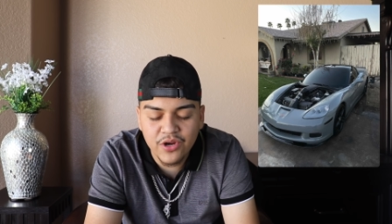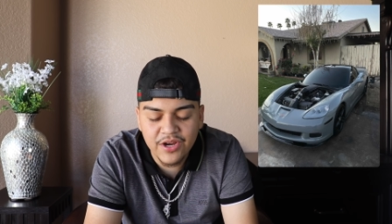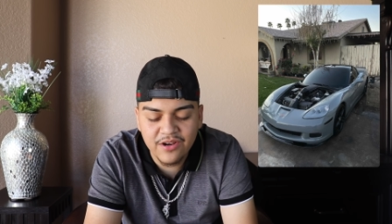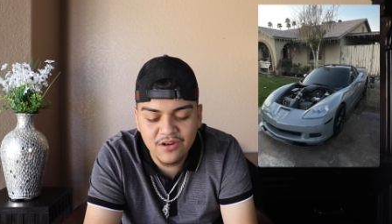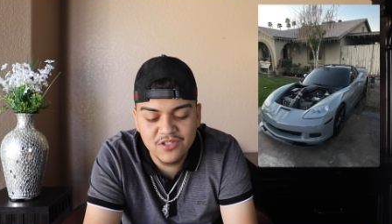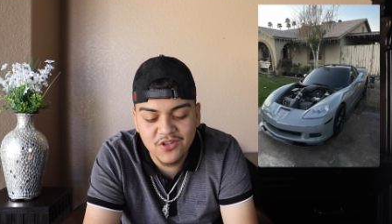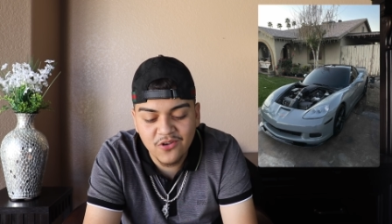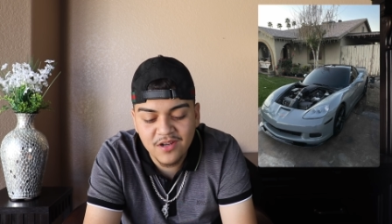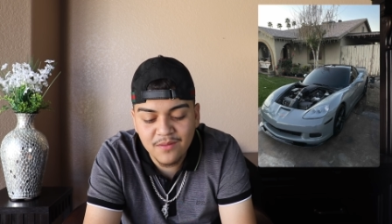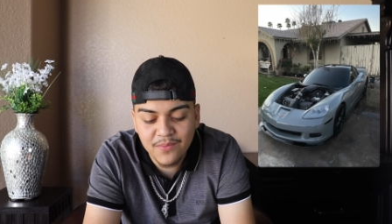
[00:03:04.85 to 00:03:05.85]
here in
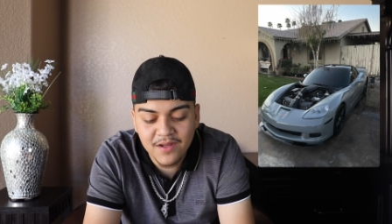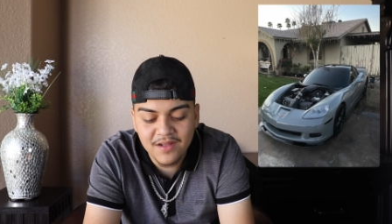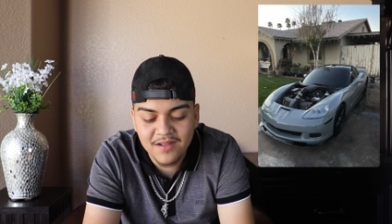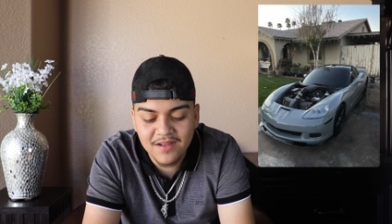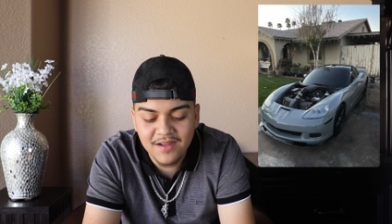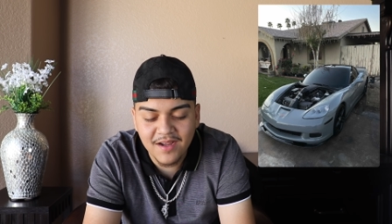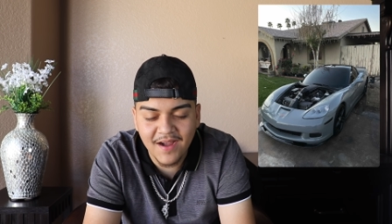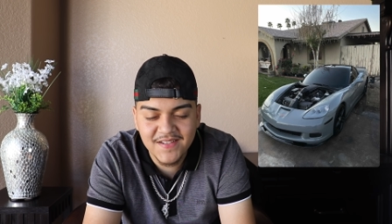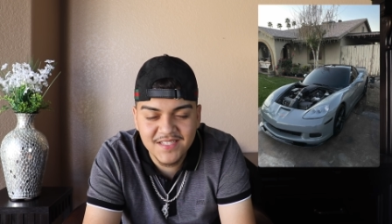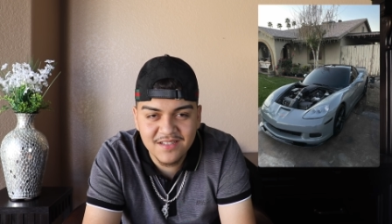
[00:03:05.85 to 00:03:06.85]
Arizona, but
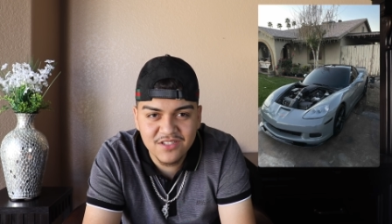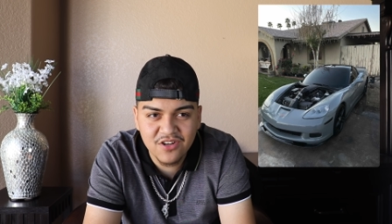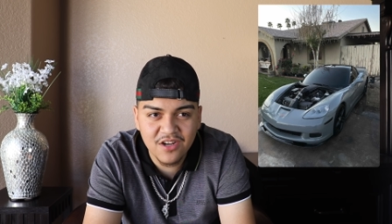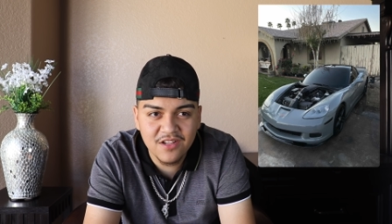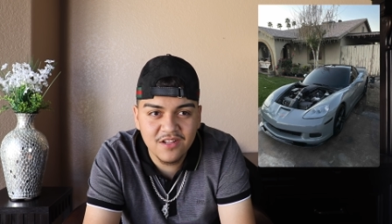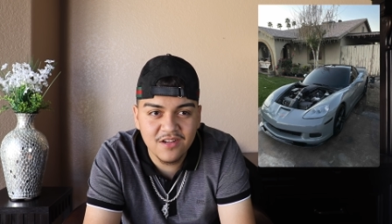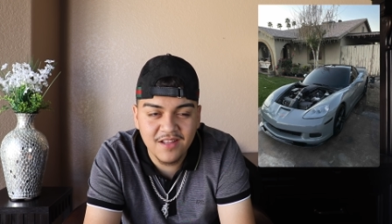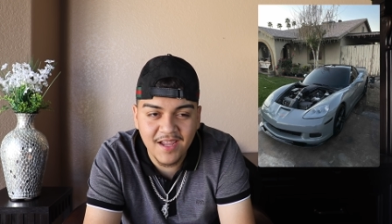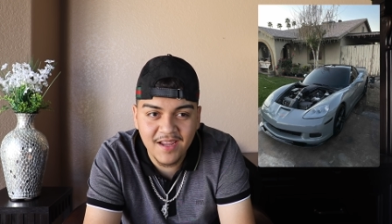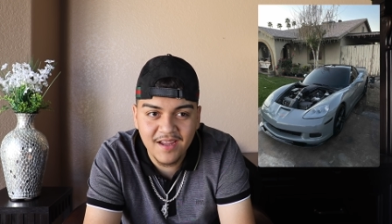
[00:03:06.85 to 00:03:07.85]
I've seen this car the other
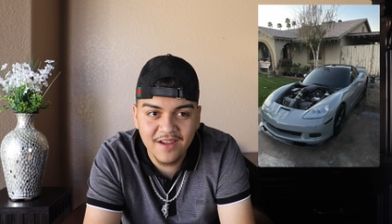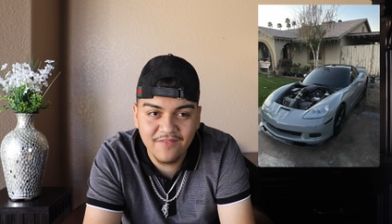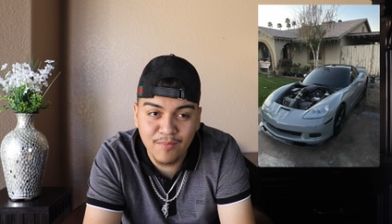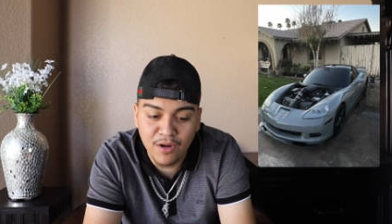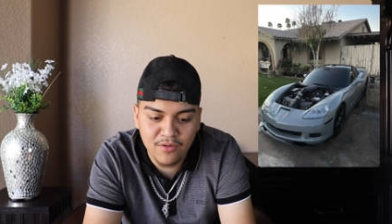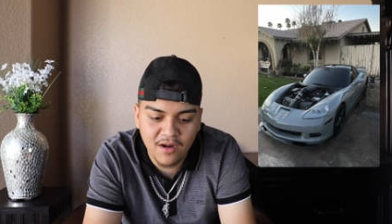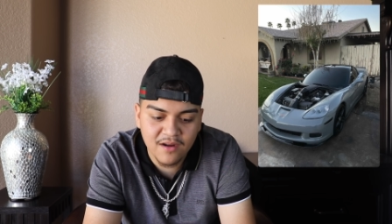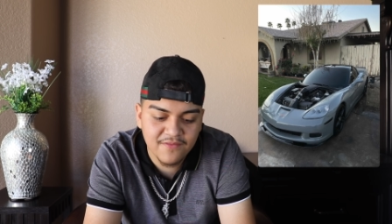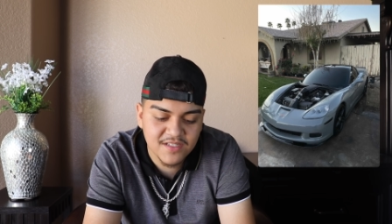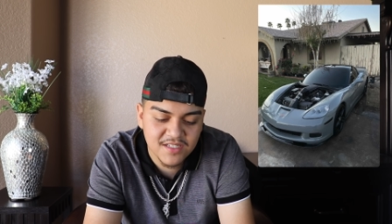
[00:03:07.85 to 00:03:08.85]
day, if I'm not
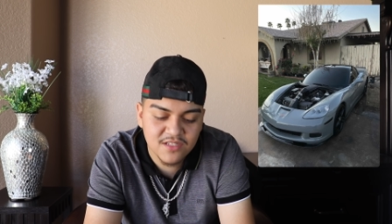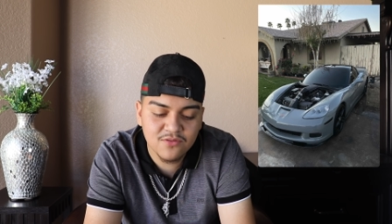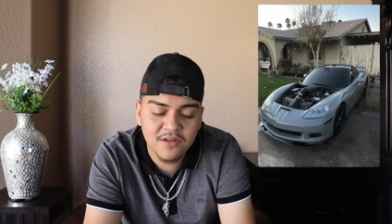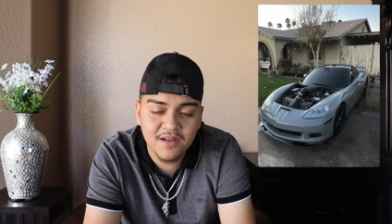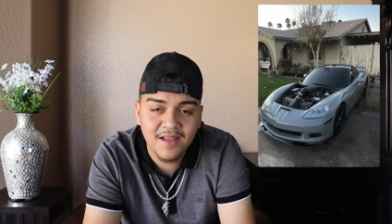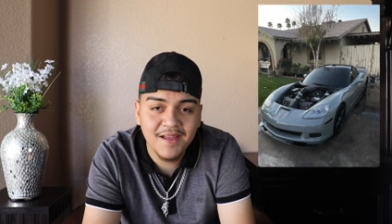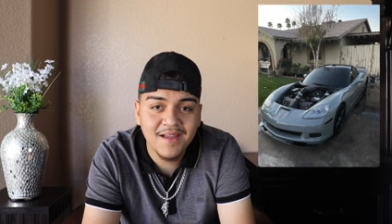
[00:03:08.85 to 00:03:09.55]
wrong, if it's this one.